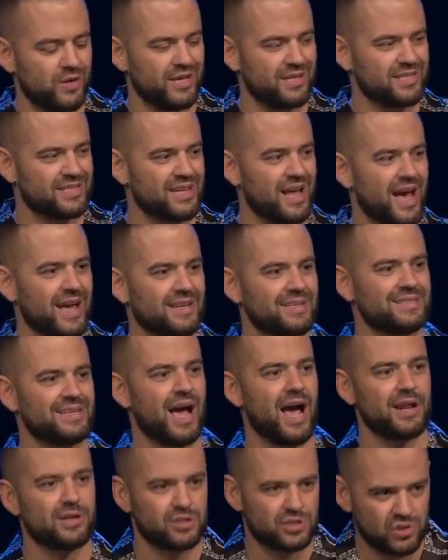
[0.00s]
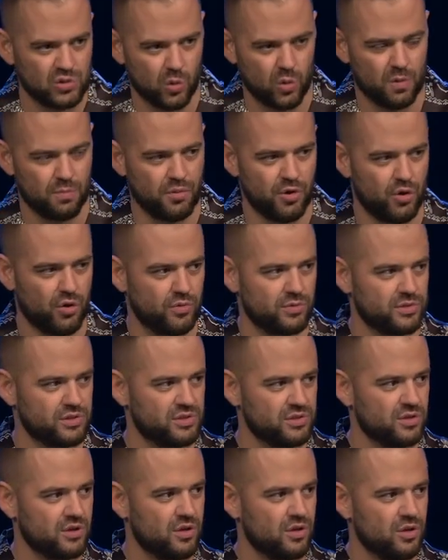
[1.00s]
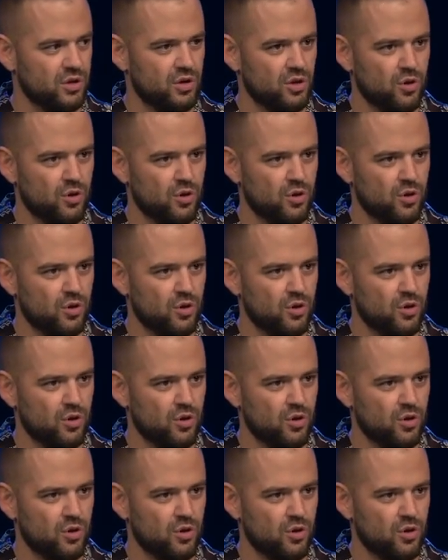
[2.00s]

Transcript: inside dinosaur bones,